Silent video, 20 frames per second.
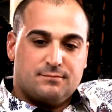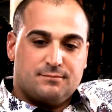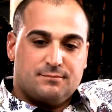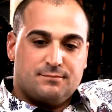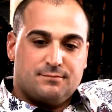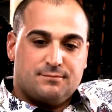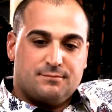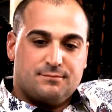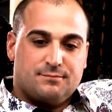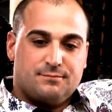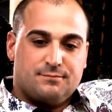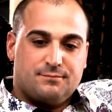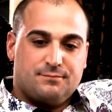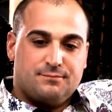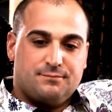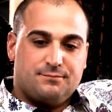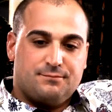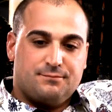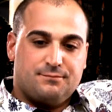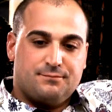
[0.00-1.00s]

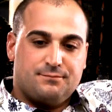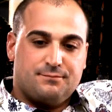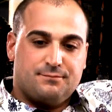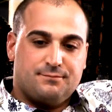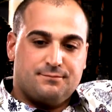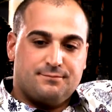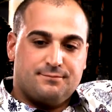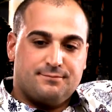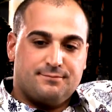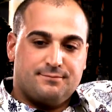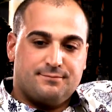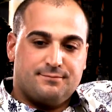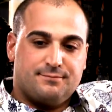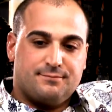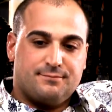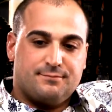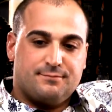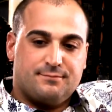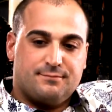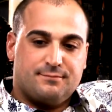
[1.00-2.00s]

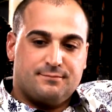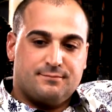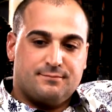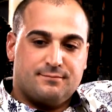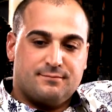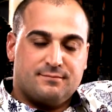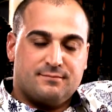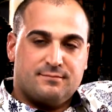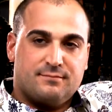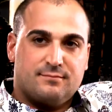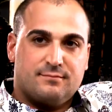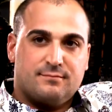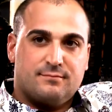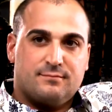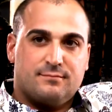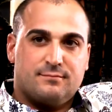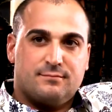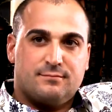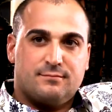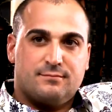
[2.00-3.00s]

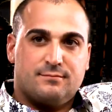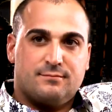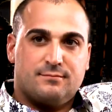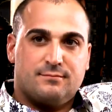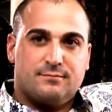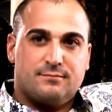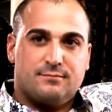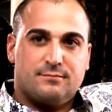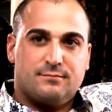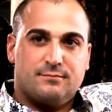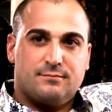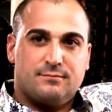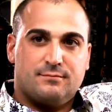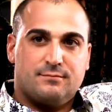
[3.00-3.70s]
This person isn't speaking.